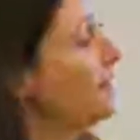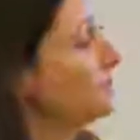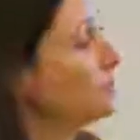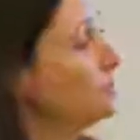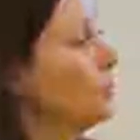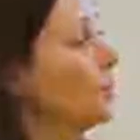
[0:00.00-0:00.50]

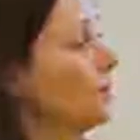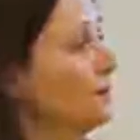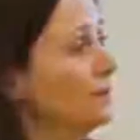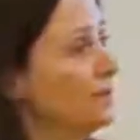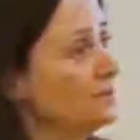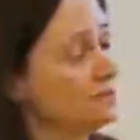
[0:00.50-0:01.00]
that's
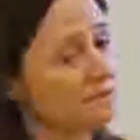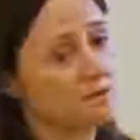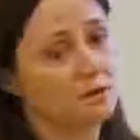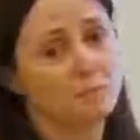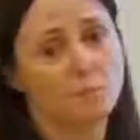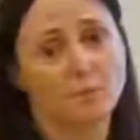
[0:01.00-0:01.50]
important as I
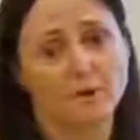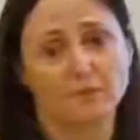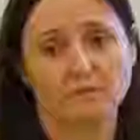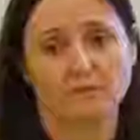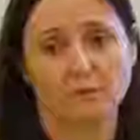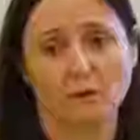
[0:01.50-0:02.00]
talk more
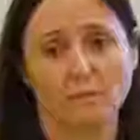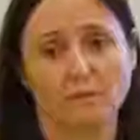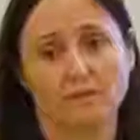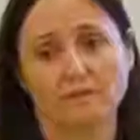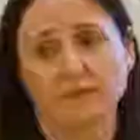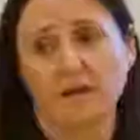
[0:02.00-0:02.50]
about the form
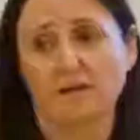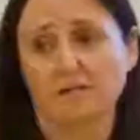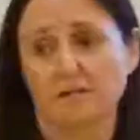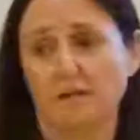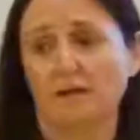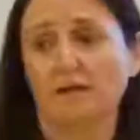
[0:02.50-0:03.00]
of the
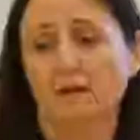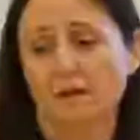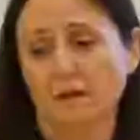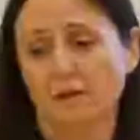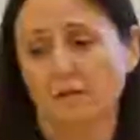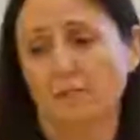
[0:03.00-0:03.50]
essay
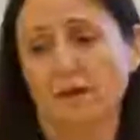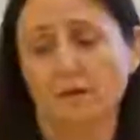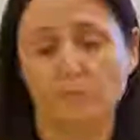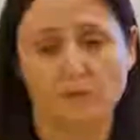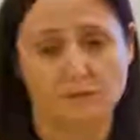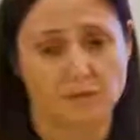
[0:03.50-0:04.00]
and the
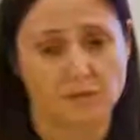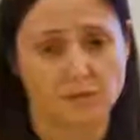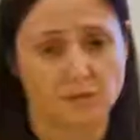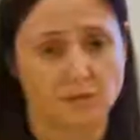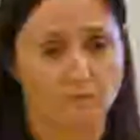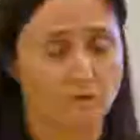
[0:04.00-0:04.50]
panel
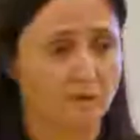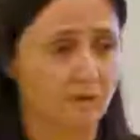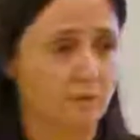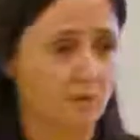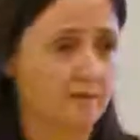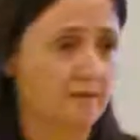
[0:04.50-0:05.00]
presentation that we're
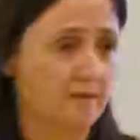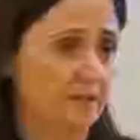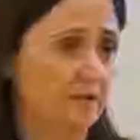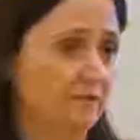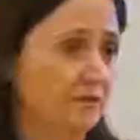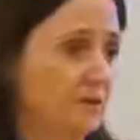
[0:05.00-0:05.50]
going to
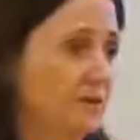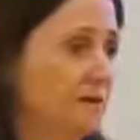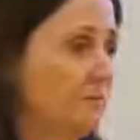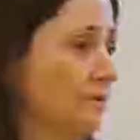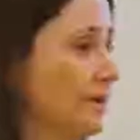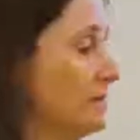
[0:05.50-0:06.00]
give,
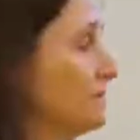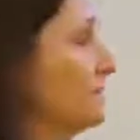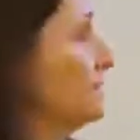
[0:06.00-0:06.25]
because